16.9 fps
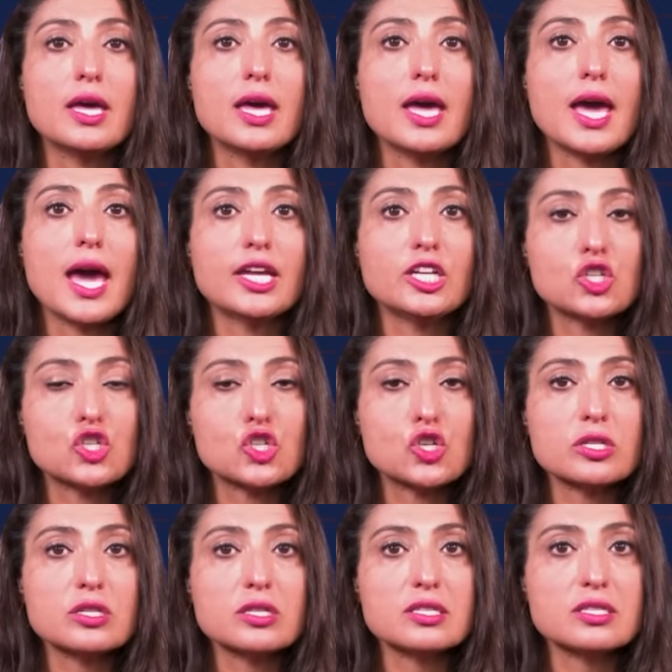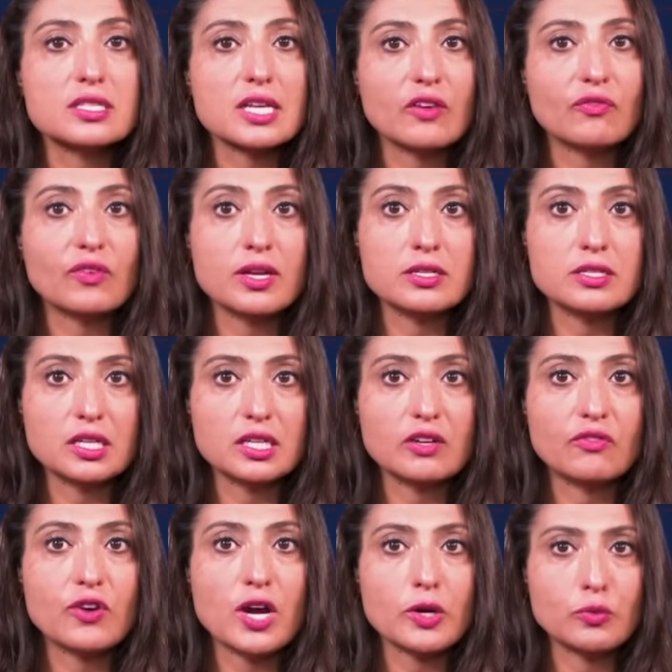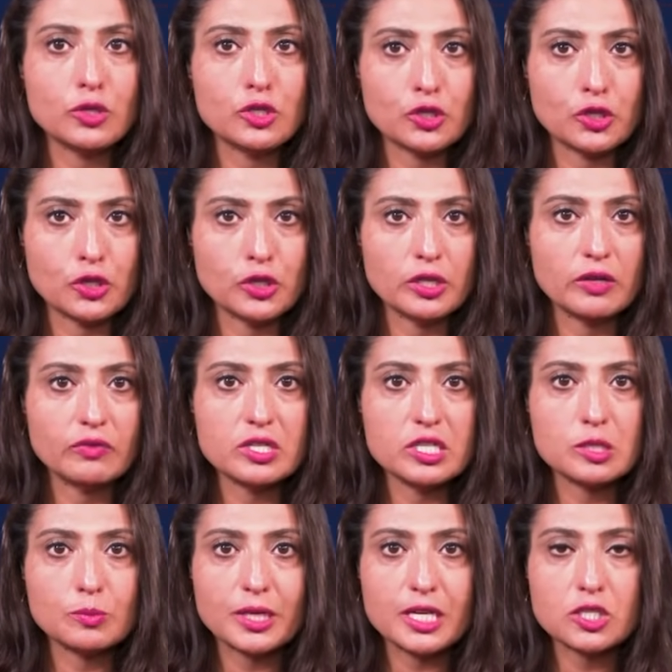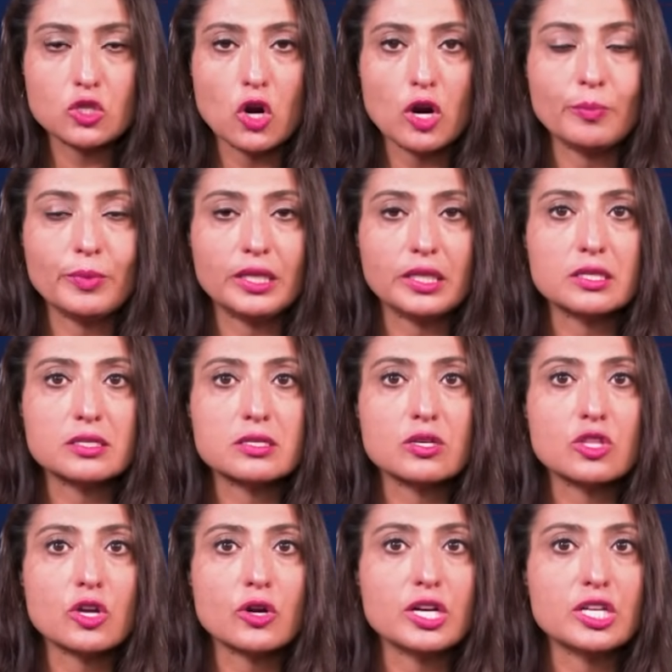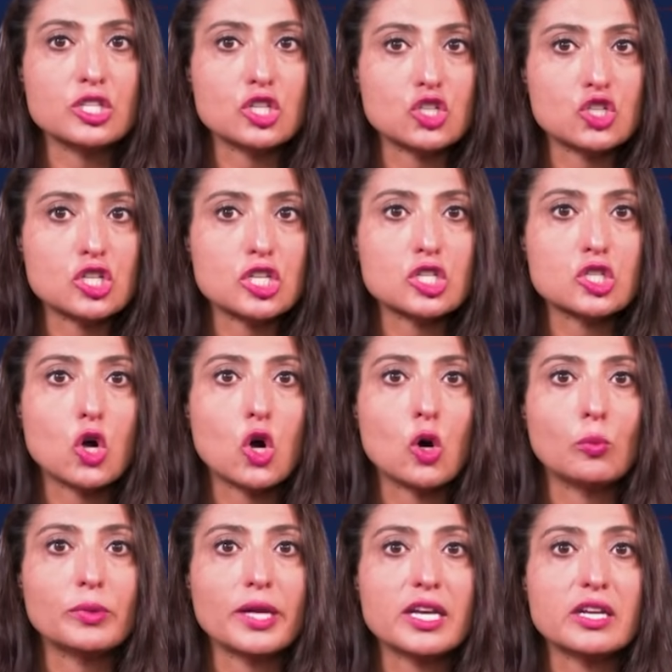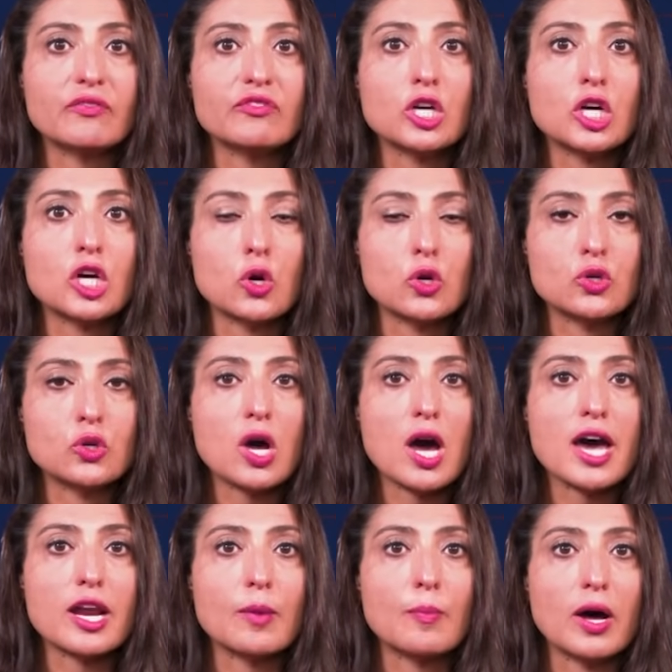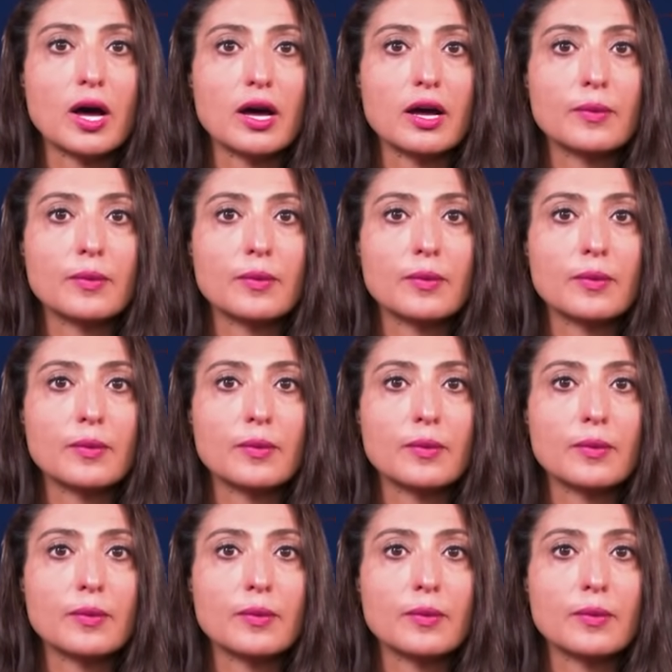and ensure the safe and dignified return of displaced Armenians to their indigenous homeland of Nagorno-Karabakh.